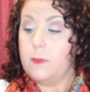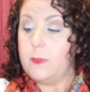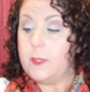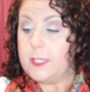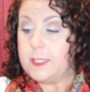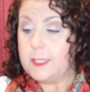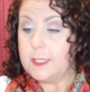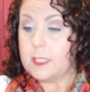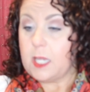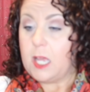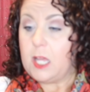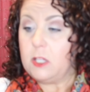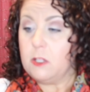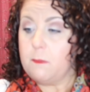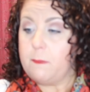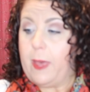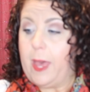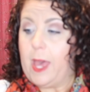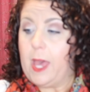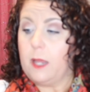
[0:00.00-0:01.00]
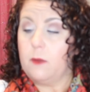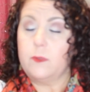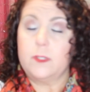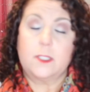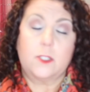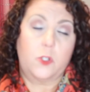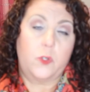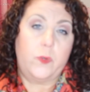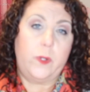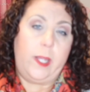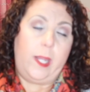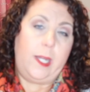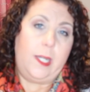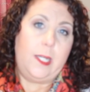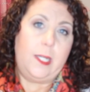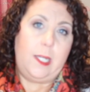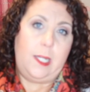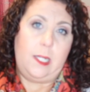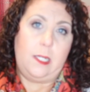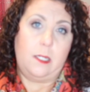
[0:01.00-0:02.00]
This style of bag was
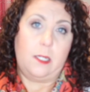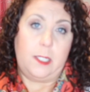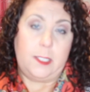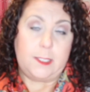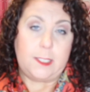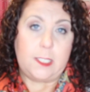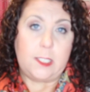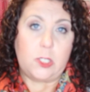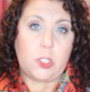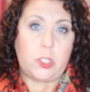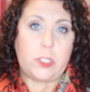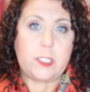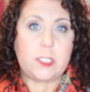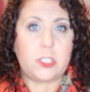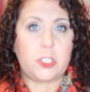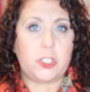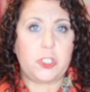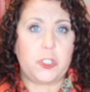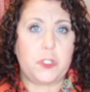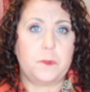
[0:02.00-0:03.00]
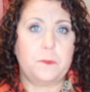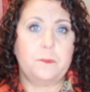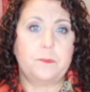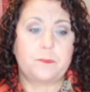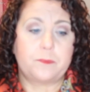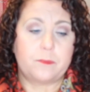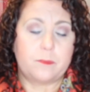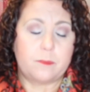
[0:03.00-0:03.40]
created in 1932